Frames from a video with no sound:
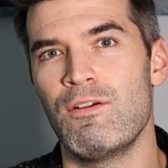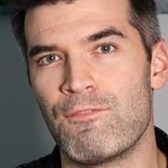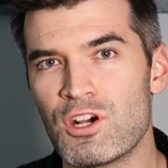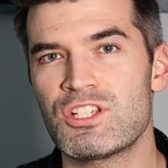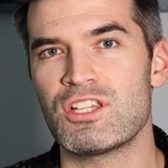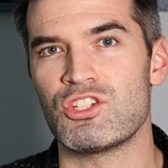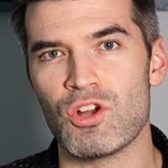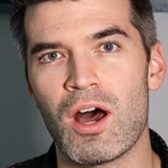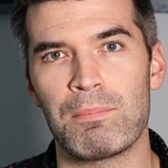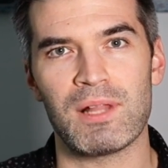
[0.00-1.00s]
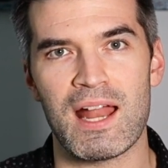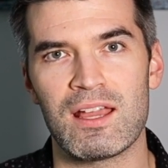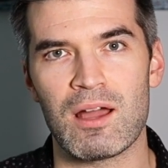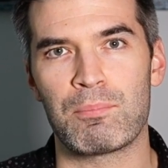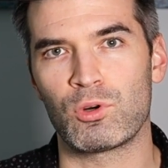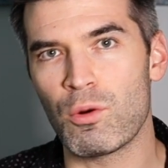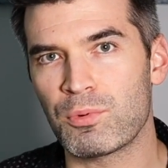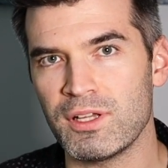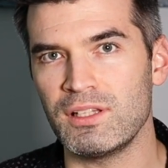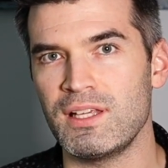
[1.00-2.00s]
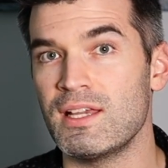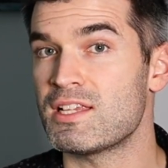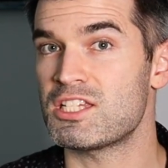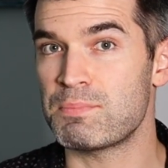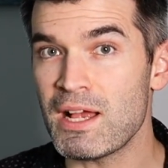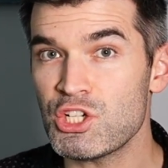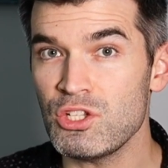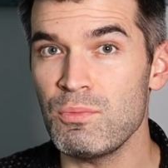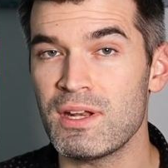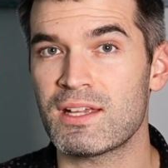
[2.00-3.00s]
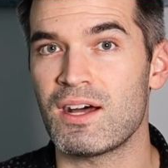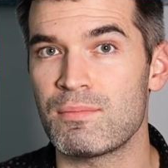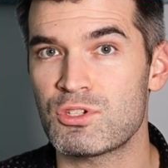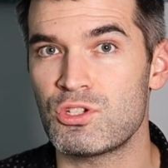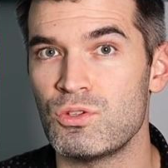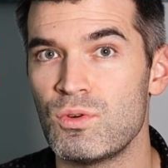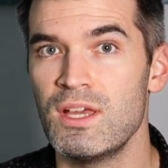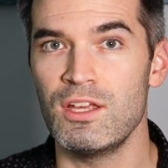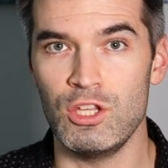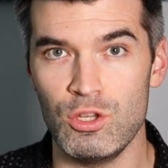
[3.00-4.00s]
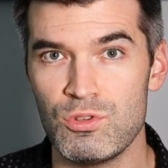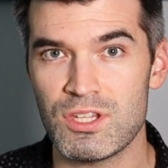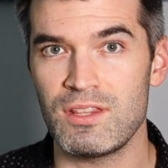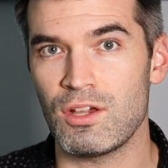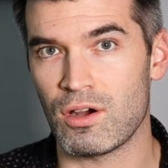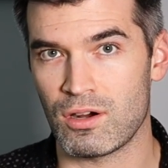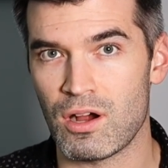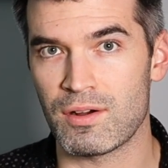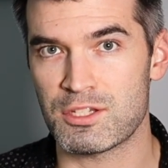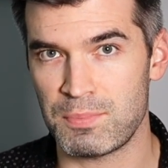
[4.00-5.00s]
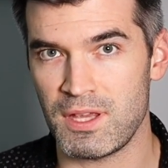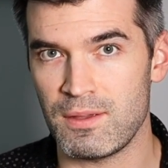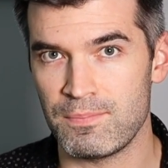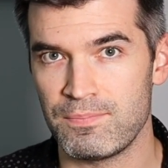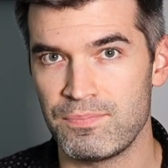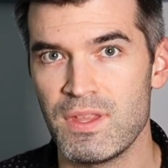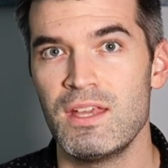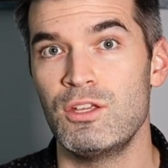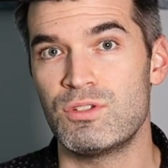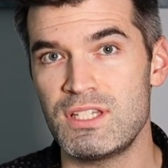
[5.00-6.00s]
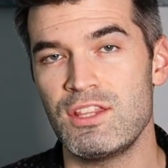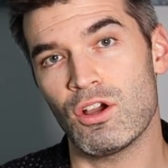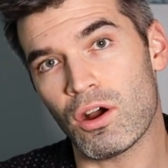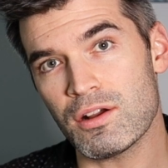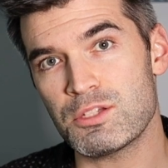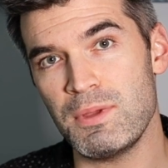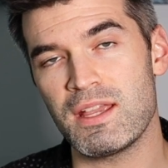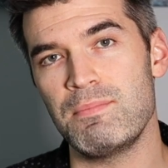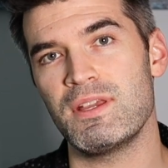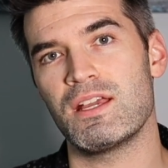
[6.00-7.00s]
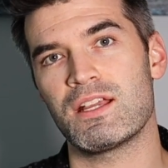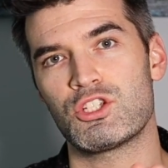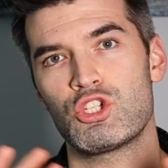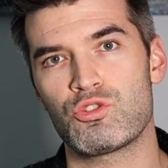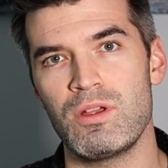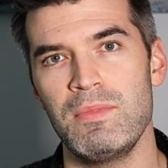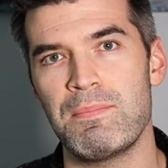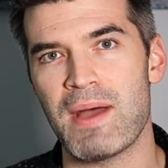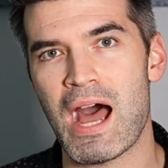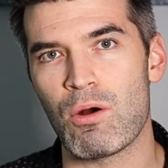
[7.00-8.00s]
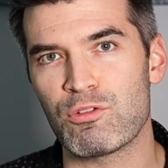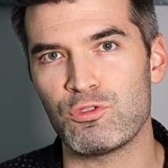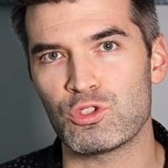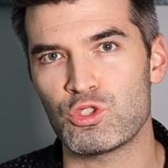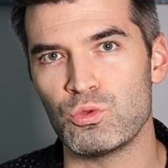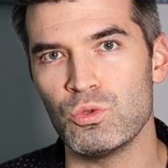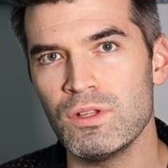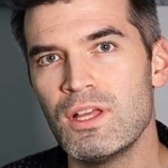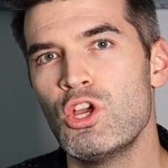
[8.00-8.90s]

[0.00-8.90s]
versus not planning appropriately, especially when it comes to using the RRSP. You see, the RRSP can be an extremely powerful tool